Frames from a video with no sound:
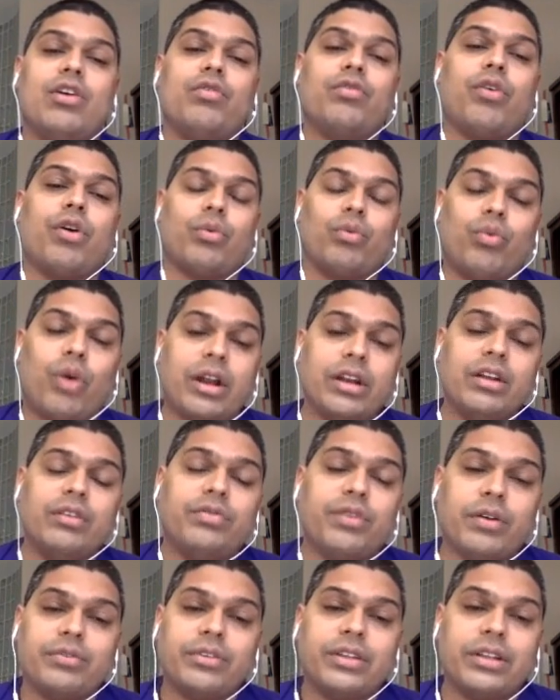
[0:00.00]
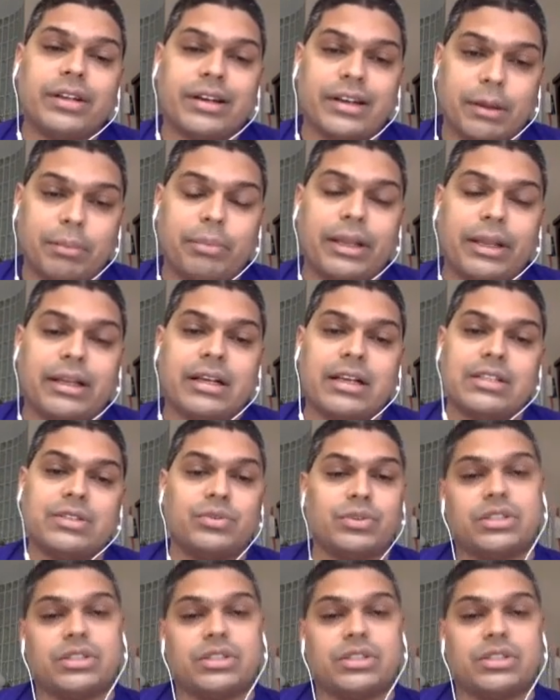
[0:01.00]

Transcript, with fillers: for one of the replicas,